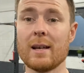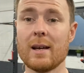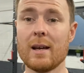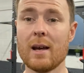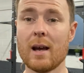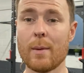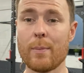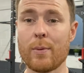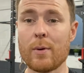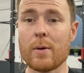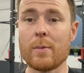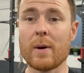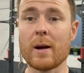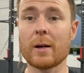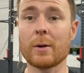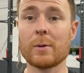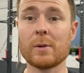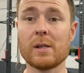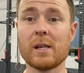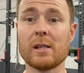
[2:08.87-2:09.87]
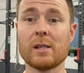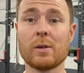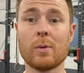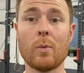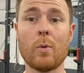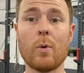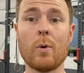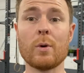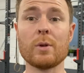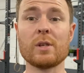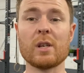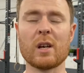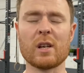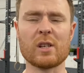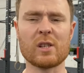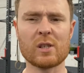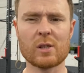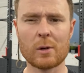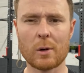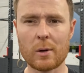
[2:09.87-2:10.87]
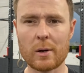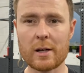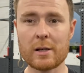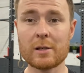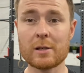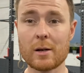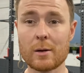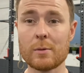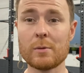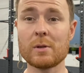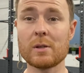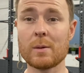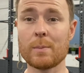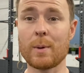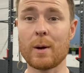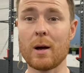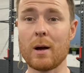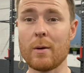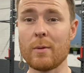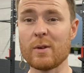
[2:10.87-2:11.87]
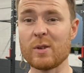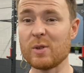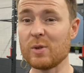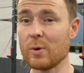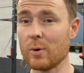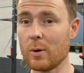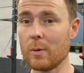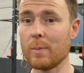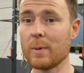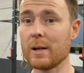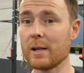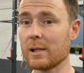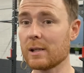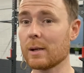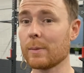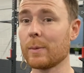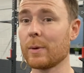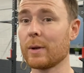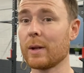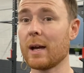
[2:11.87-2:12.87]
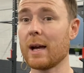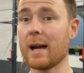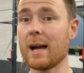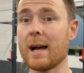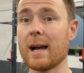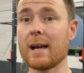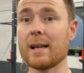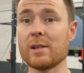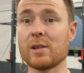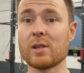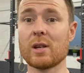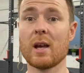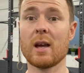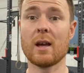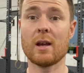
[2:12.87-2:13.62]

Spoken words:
A prerequisite towards a solid toes to bar is normally someone that has